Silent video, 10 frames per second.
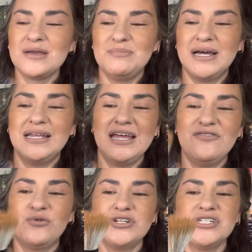But
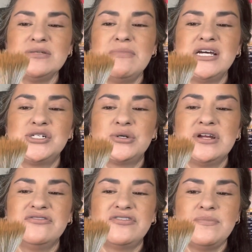if we're just
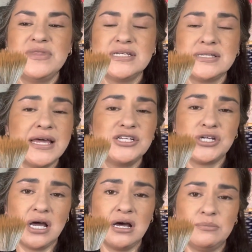measuring from this edge
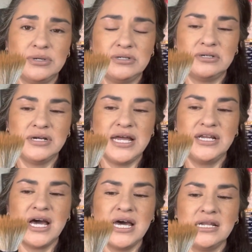up, okay,
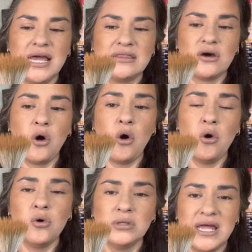not like the
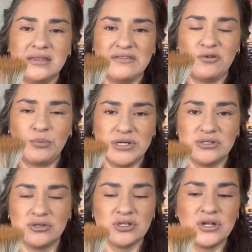whole length of the
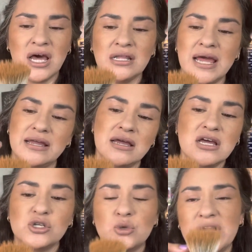bristle, so not like
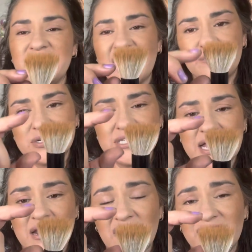
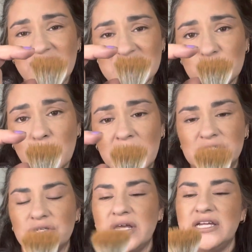25% of this
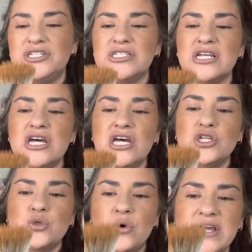much, okay, just
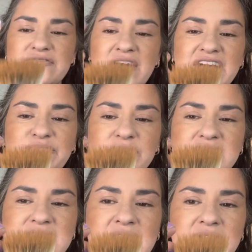
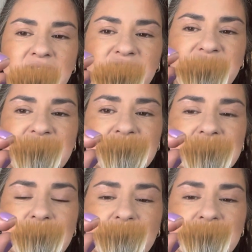25% of this
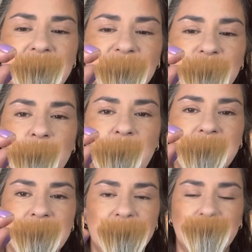little section
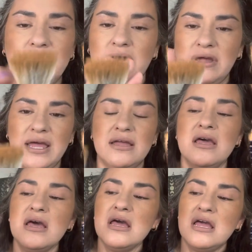right here, okay?
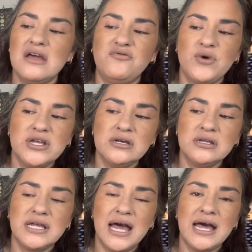If we
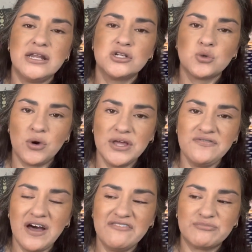could get
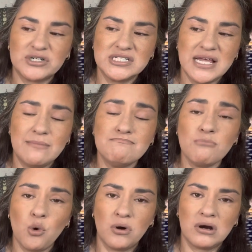25%
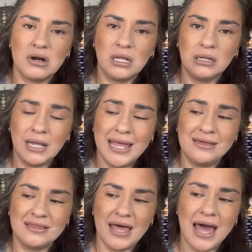more
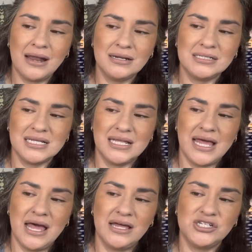length added to the
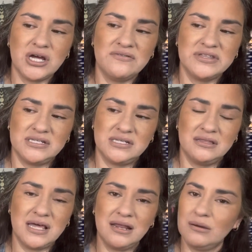edge of the
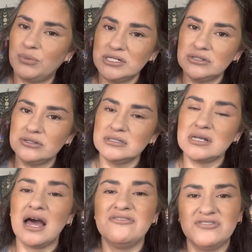synthetic bristles,
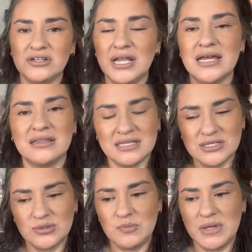I feel like
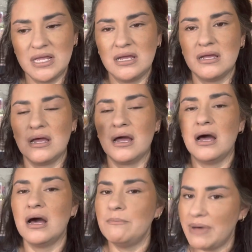this would be
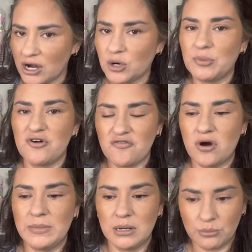a better
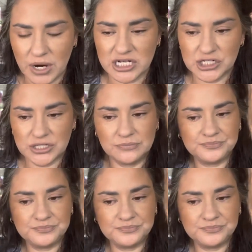performing brush.